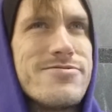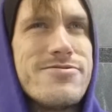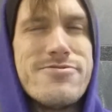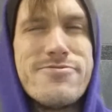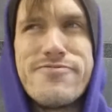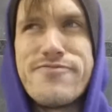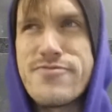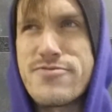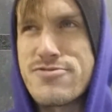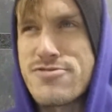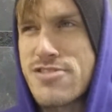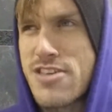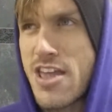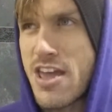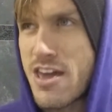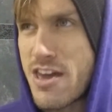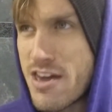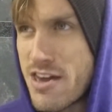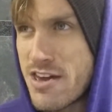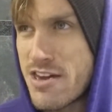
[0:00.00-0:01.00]

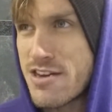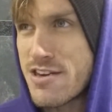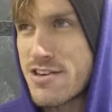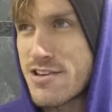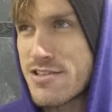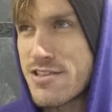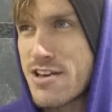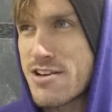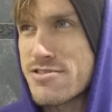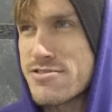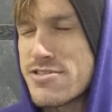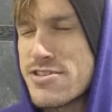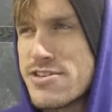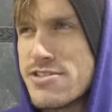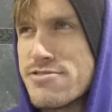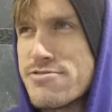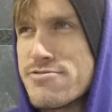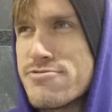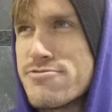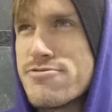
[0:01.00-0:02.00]
firsthand out
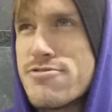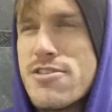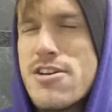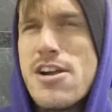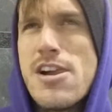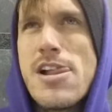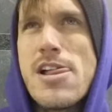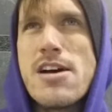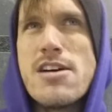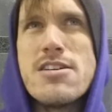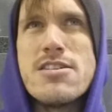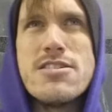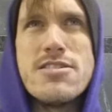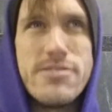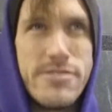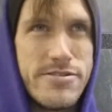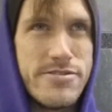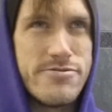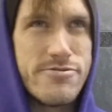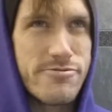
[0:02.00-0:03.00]
here
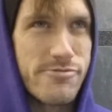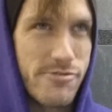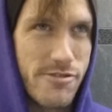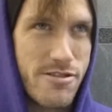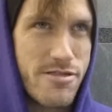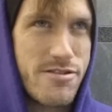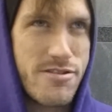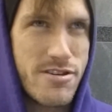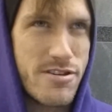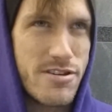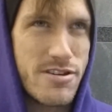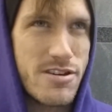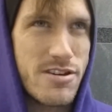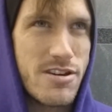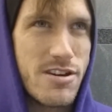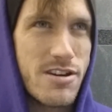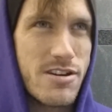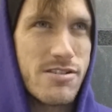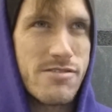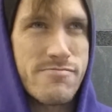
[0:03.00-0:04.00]
in New York
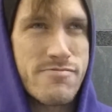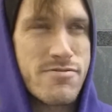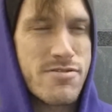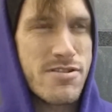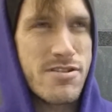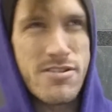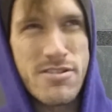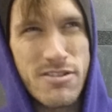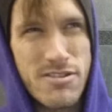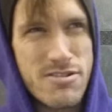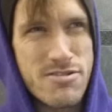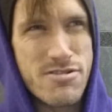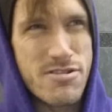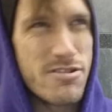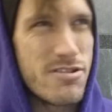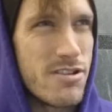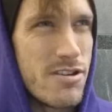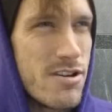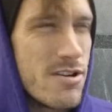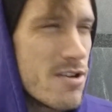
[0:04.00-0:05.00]
City. And I'm saying,
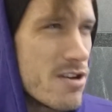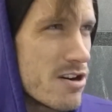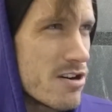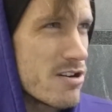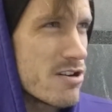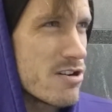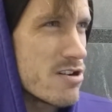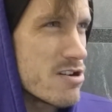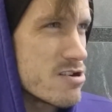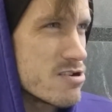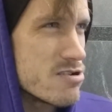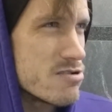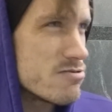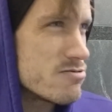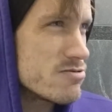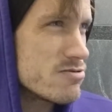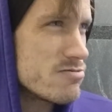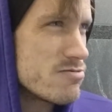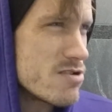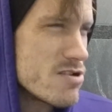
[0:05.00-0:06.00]
listen, why
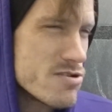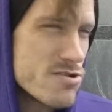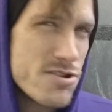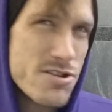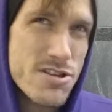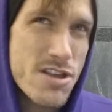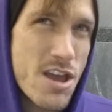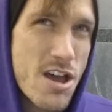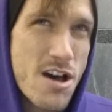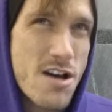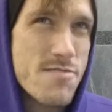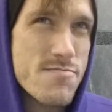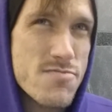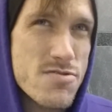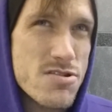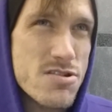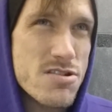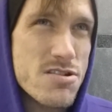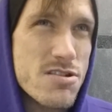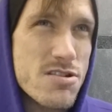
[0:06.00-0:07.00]
don't you tell
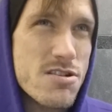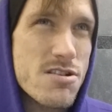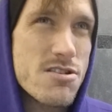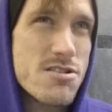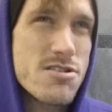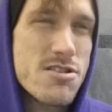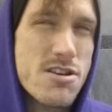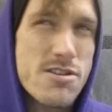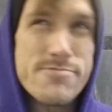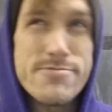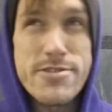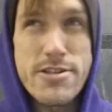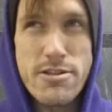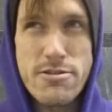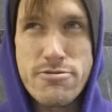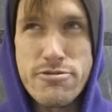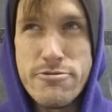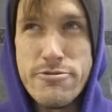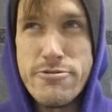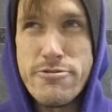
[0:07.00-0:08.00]
me the
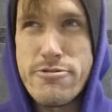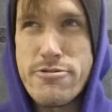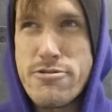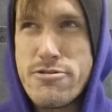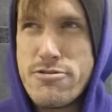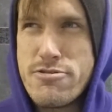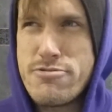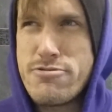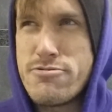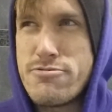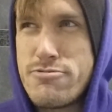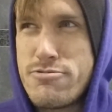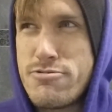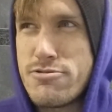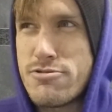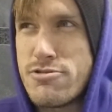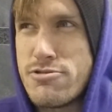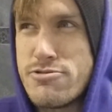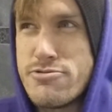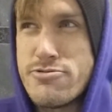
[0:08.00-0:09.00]
truth. Do
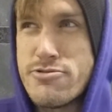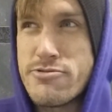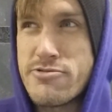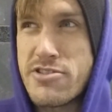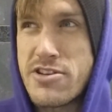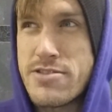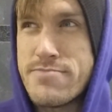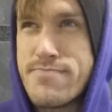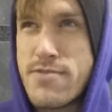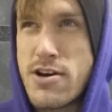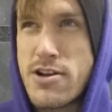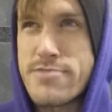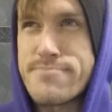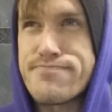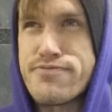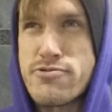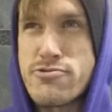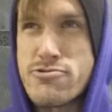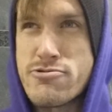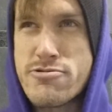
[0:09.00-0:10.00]
you know anybody
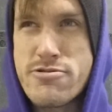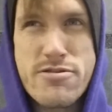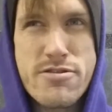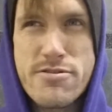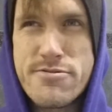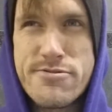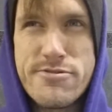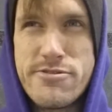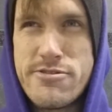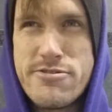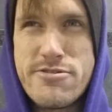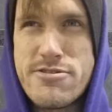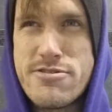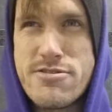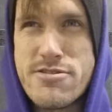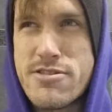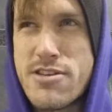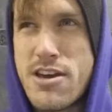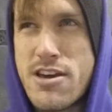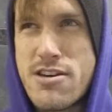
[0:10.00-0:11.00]
personally
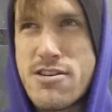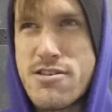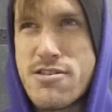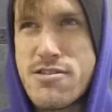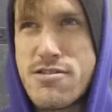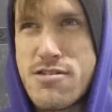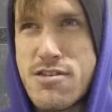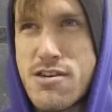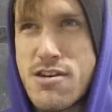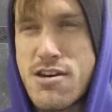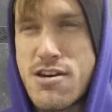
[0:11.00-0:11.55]
that has